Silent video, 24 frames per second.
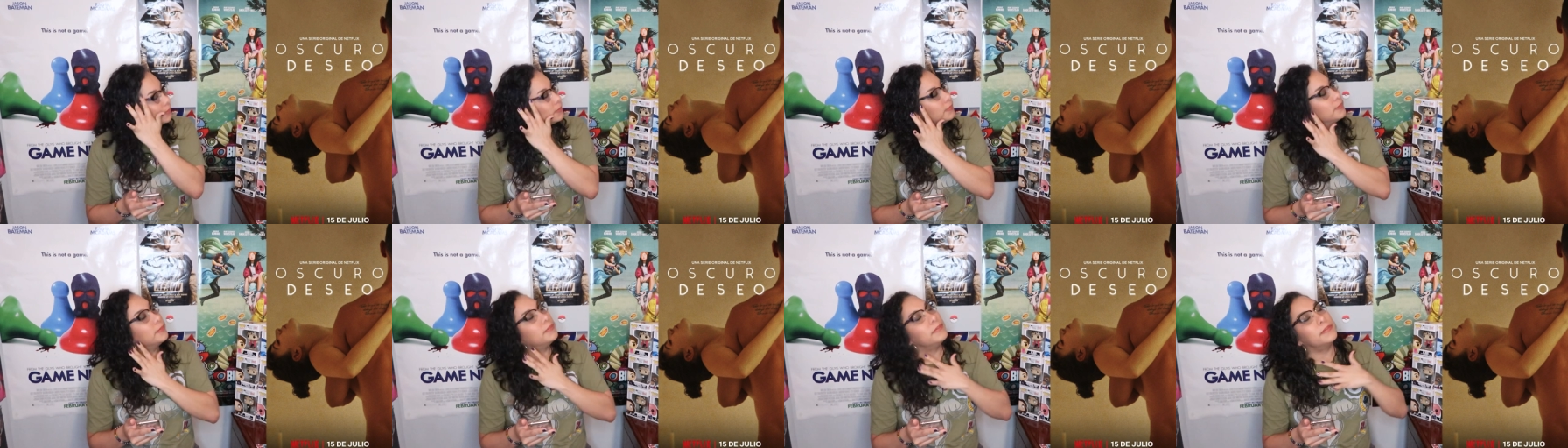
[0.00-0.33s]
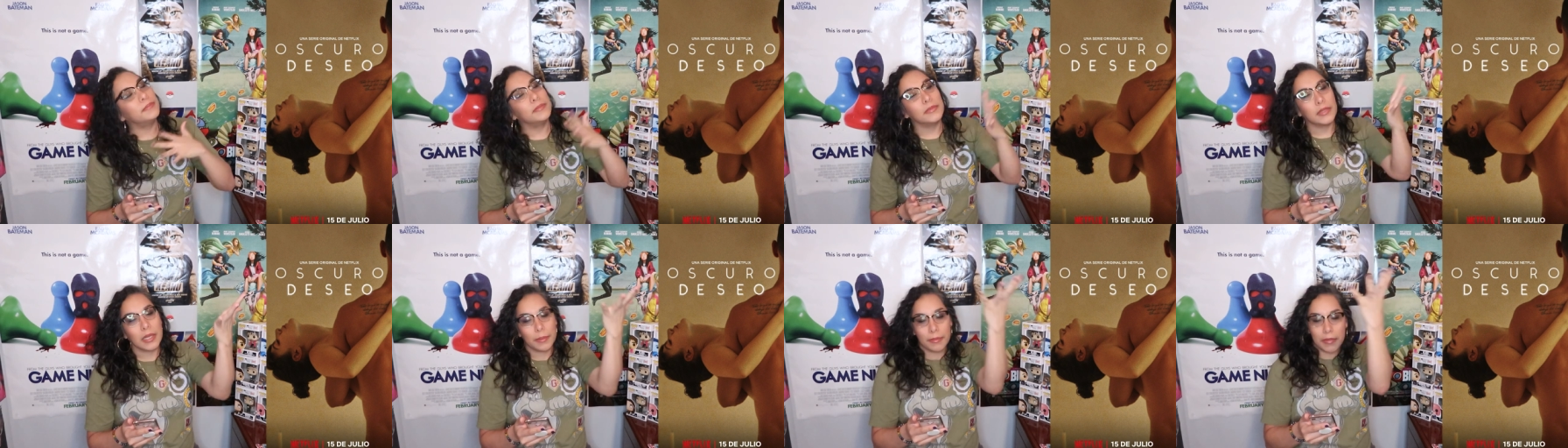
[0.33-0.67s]

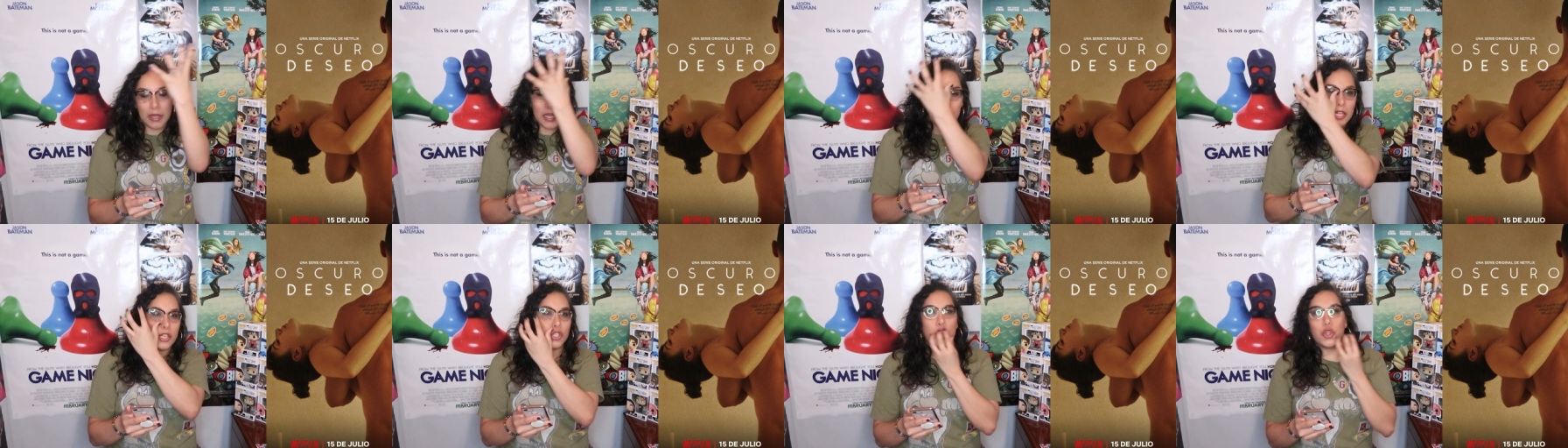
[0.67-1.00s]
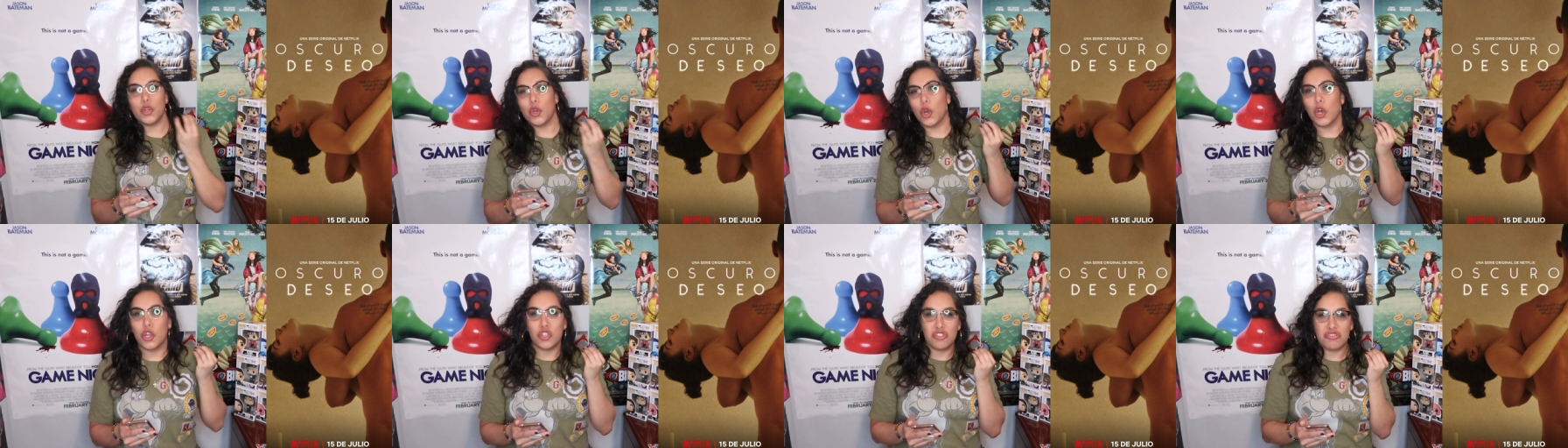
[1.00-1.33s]
let me get
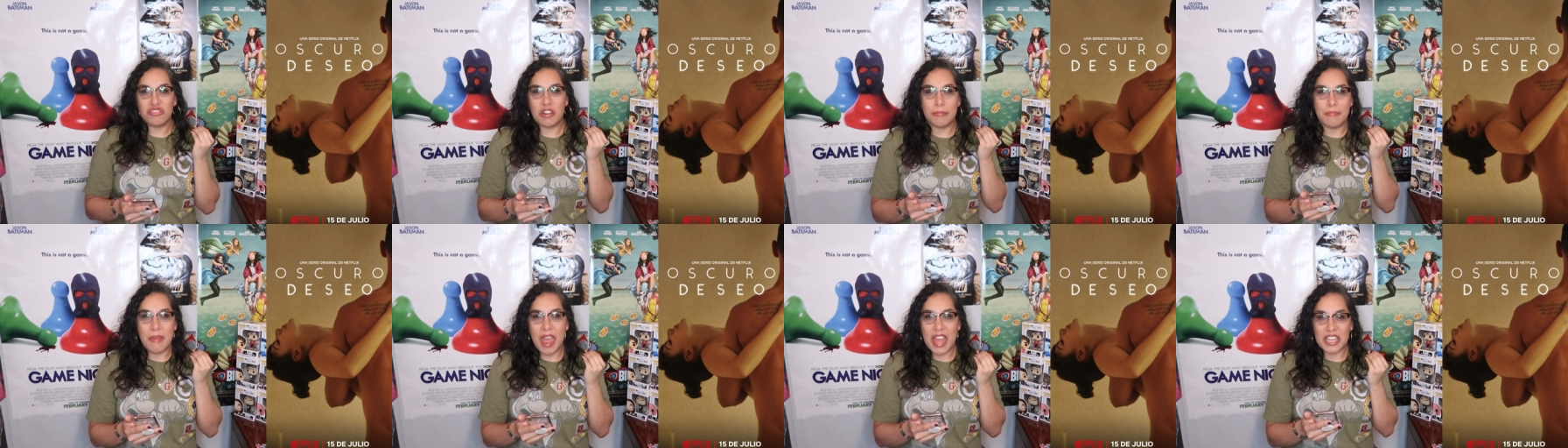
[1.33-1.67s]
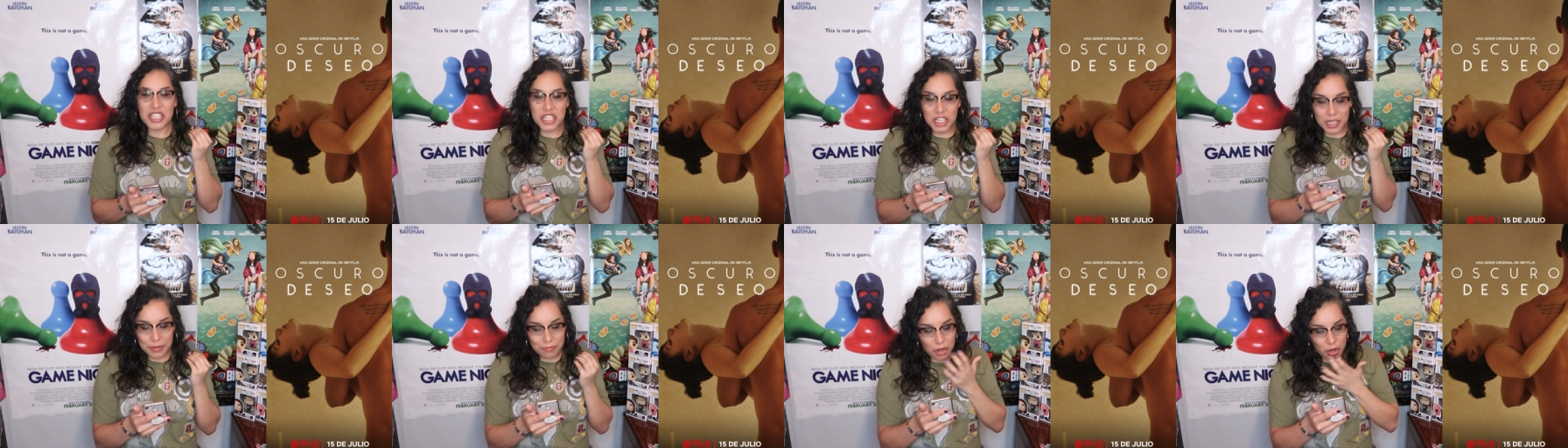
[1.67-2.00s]
into
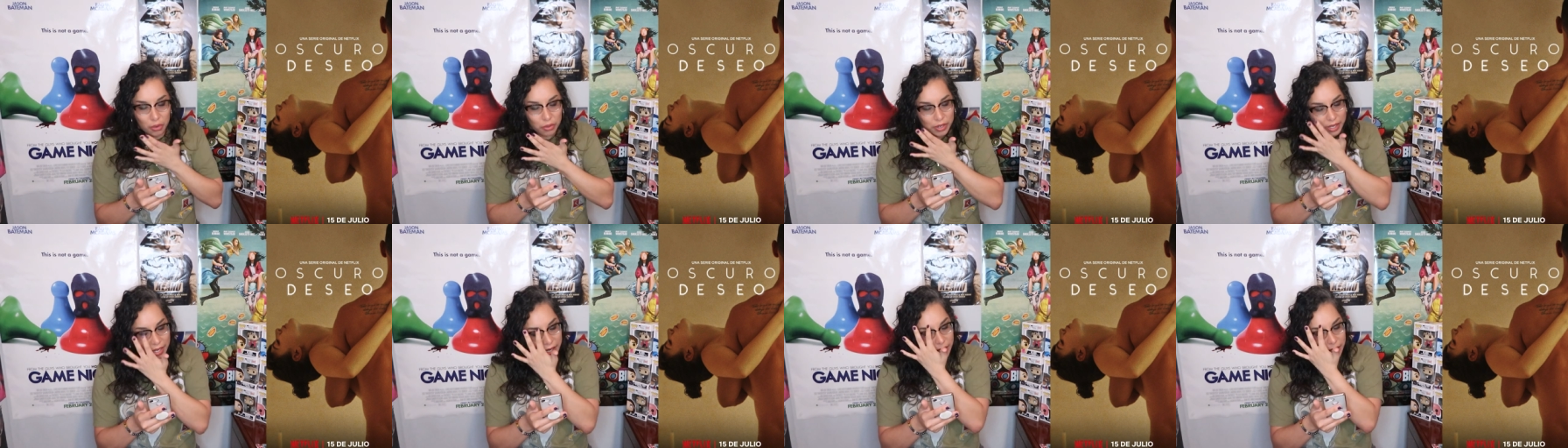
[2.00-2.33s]
dramatic mode